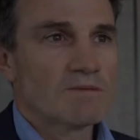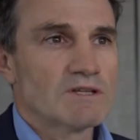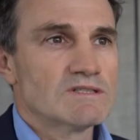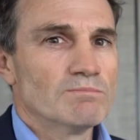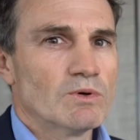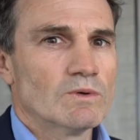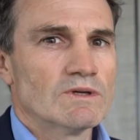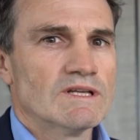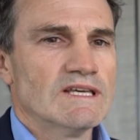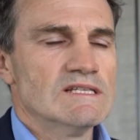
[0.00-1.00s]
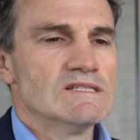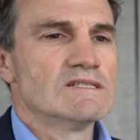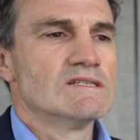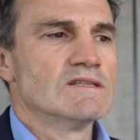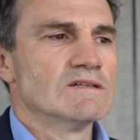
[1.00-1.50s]
the most important is
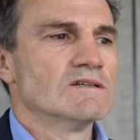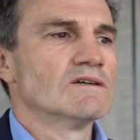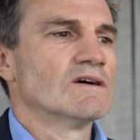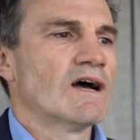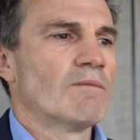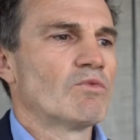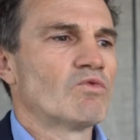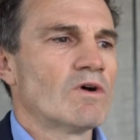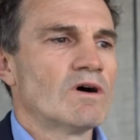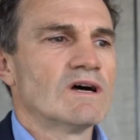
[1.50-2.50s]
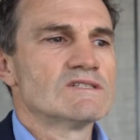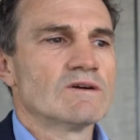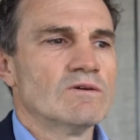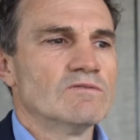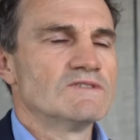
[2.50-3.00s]
the rise
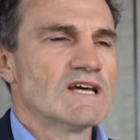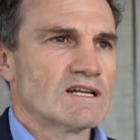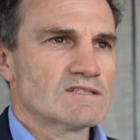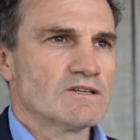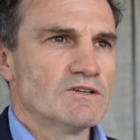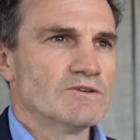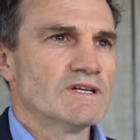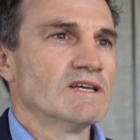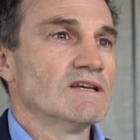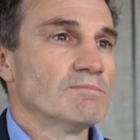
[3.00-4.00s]
of data security,